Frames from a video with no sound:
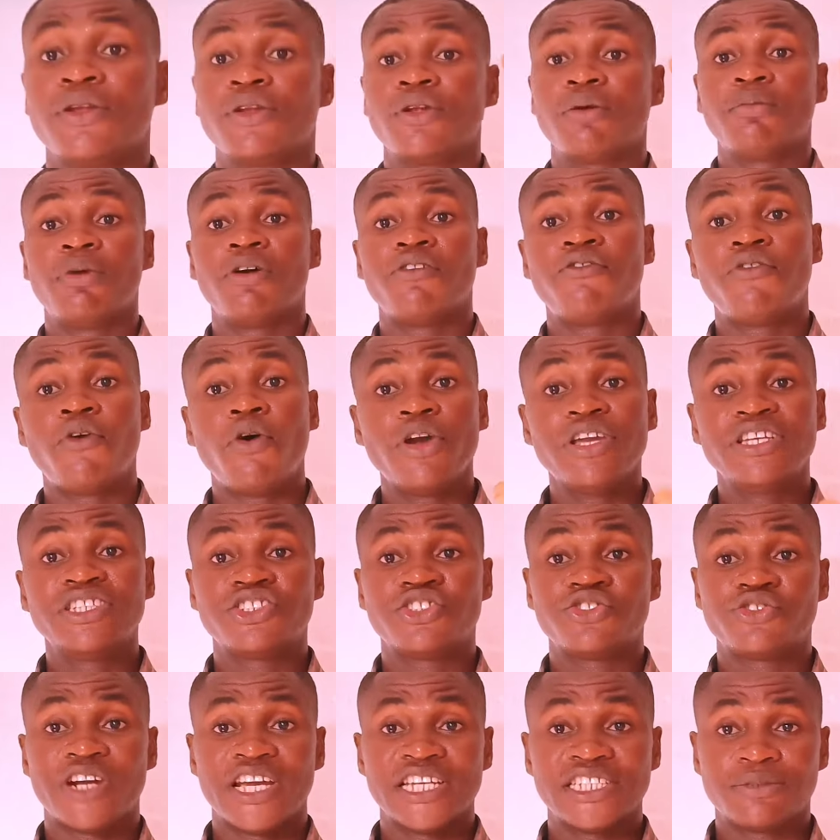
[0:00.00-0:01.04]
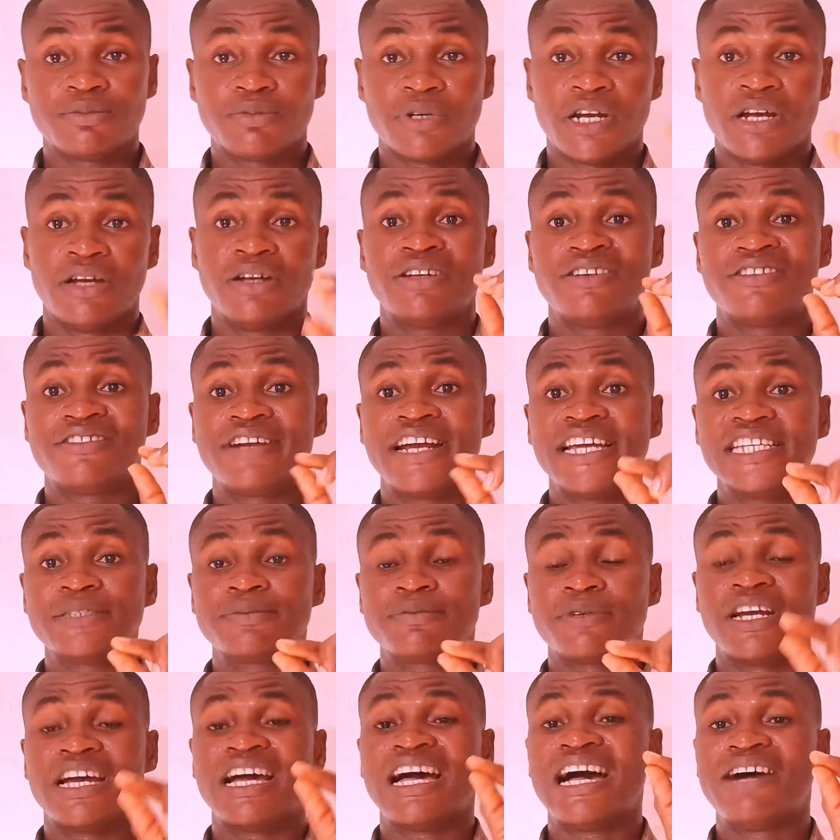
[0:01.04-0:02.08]
Number 4 is rice bran. Rice
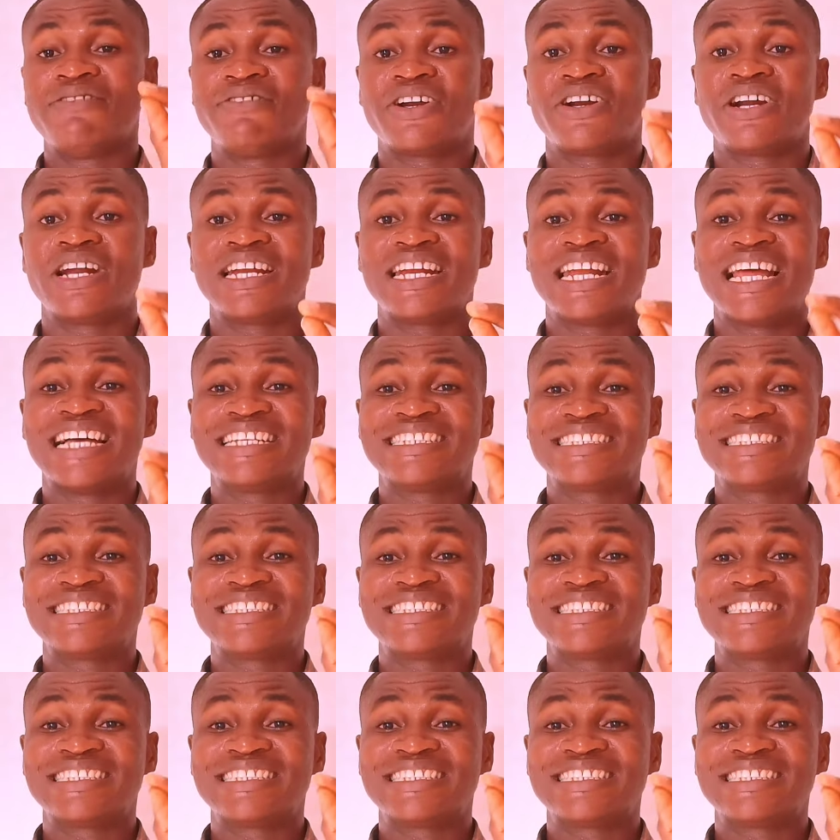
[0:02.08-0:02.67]
bran have around that